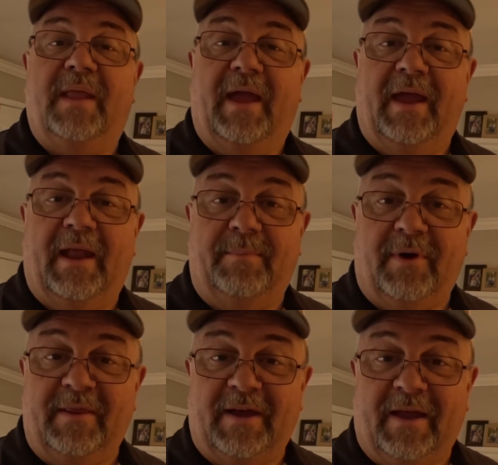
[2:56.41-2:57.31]
And I
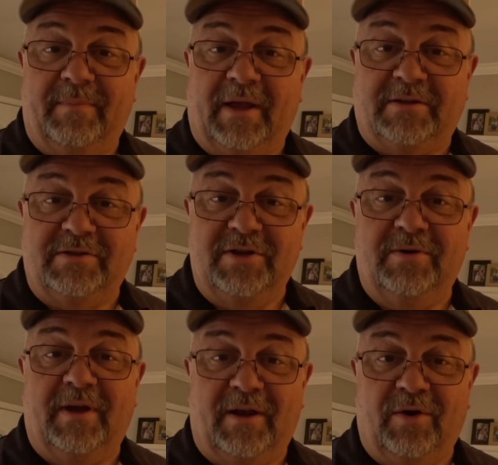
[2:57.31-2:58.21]
pray that God blesses
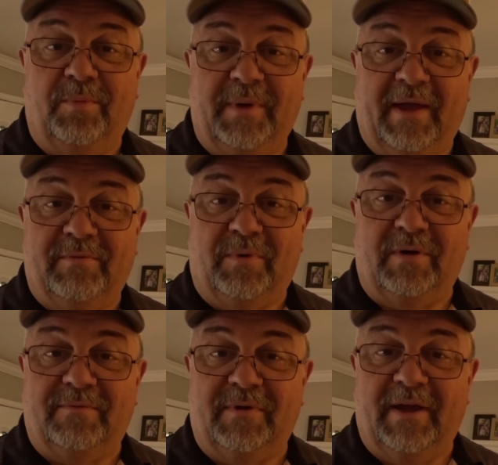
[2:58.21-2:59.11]
you, and I hope you have a
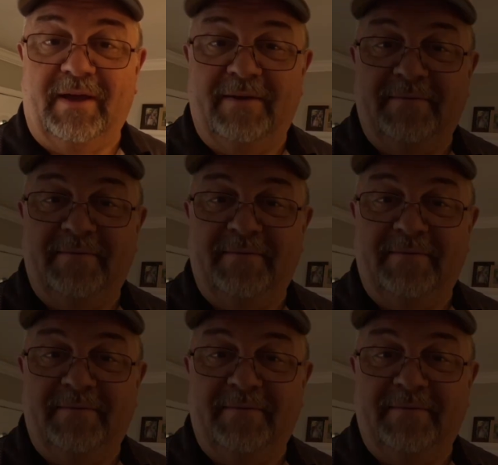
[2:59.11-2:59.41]
wonderful day.